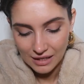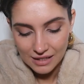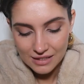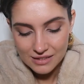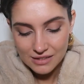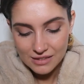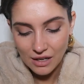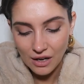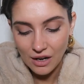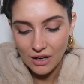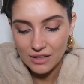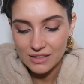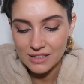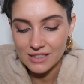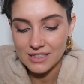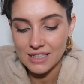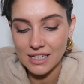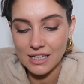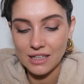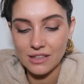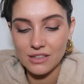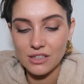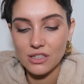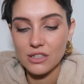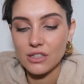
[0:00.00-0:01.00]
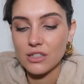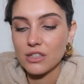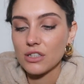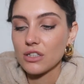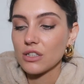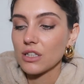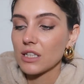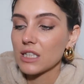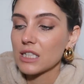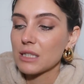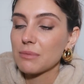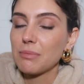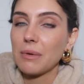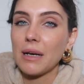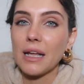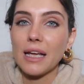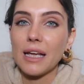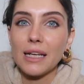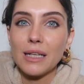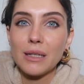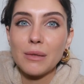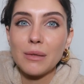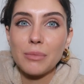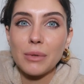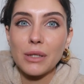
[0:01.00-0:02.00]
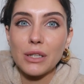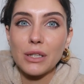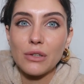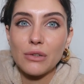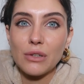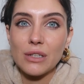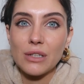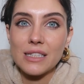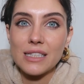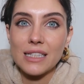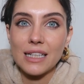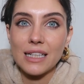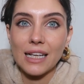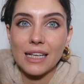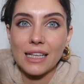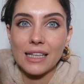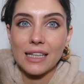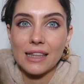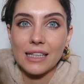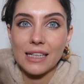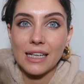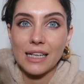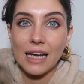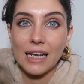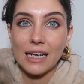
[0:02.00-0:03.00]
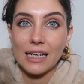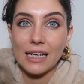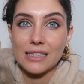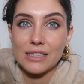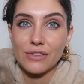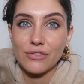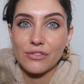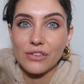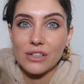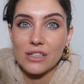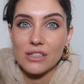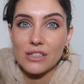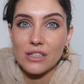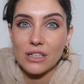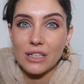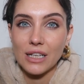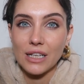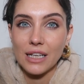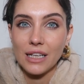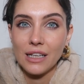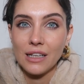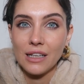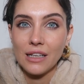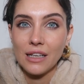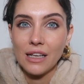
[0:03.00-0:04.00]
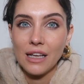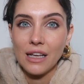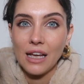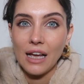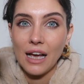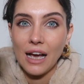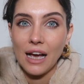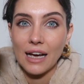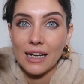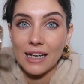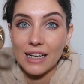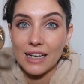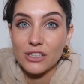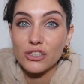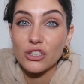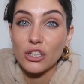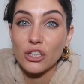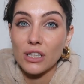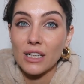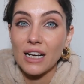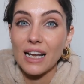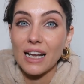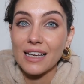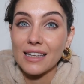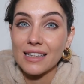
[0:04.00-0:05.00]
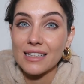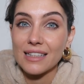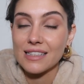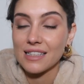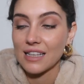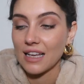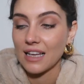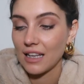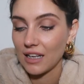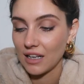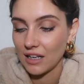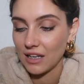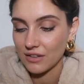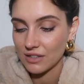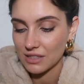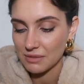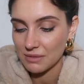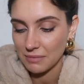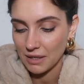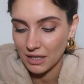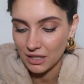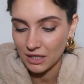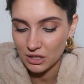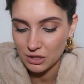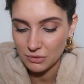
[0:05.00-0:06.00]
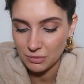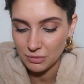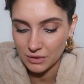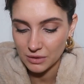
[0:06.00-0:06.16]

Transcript: it's hard to, to explain but you can see like the color difference in it and I don't like this colour as much